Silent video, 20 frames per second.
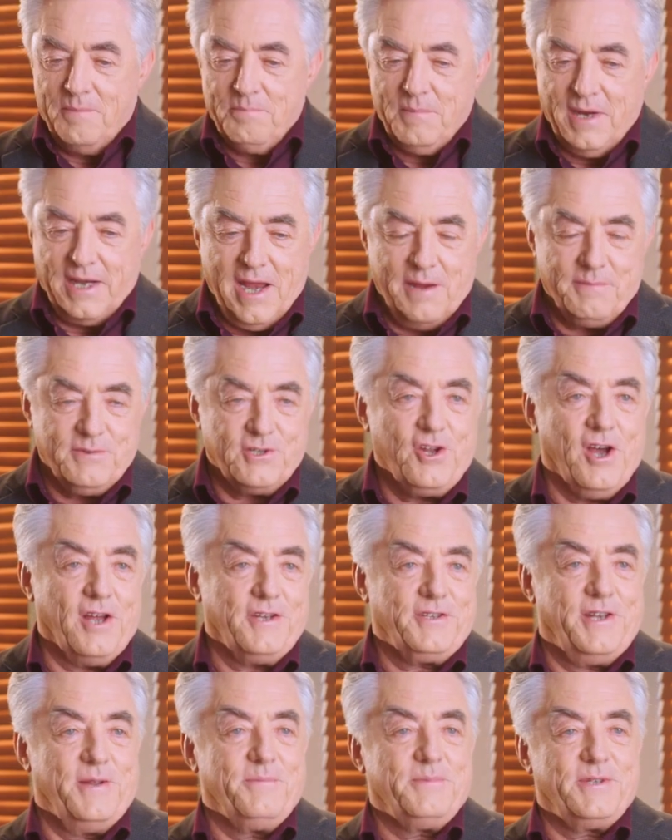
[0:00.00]
My name is
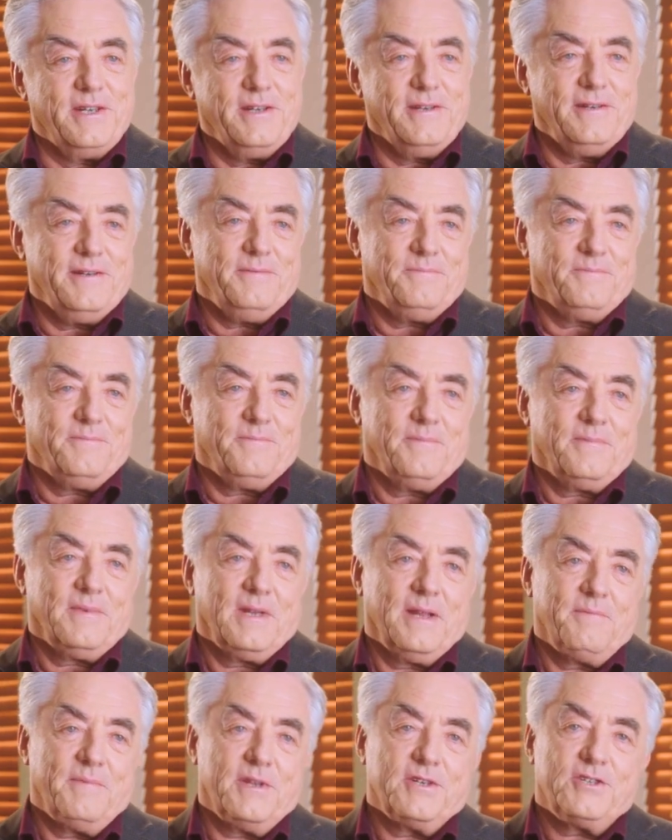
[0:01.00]
Don Timpson.
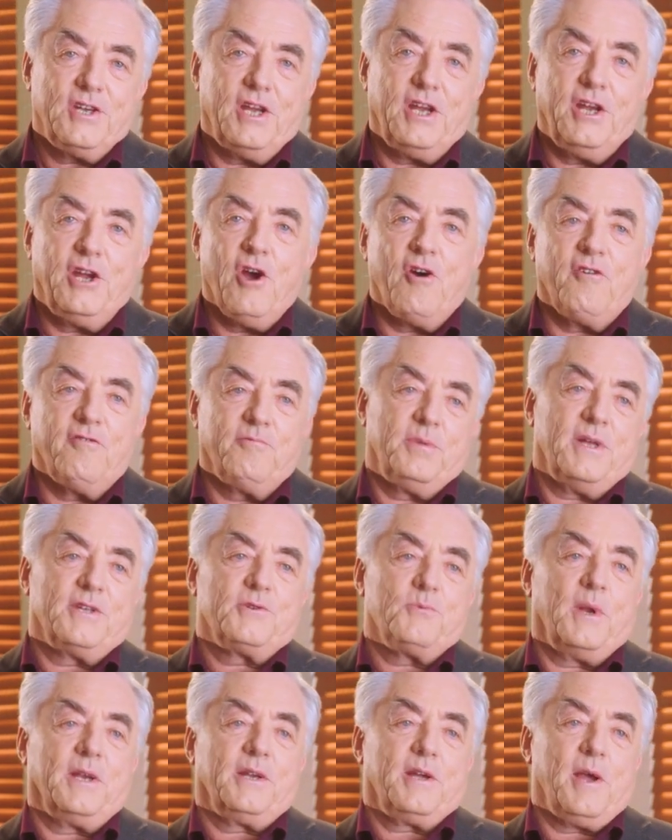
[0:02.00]
I'm the CEO of PlusOne